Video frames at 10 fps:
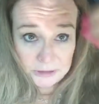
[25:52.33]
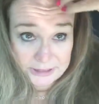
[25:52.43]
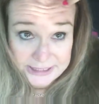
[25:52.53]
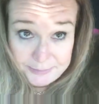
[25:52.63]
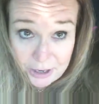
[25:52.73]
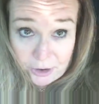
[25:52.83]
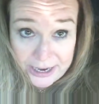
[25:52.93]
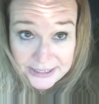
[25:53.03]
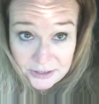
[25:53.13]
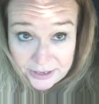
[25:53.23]
Look, see, my
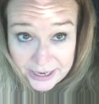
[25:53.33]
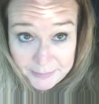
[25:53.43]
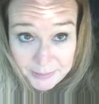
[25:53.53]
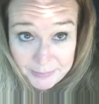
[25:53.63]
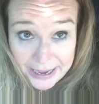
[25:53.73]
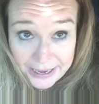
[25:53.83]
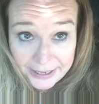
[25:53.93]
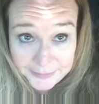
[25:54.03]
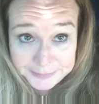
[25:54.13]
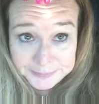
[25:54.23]
gray's already coming
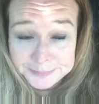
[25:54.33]
back.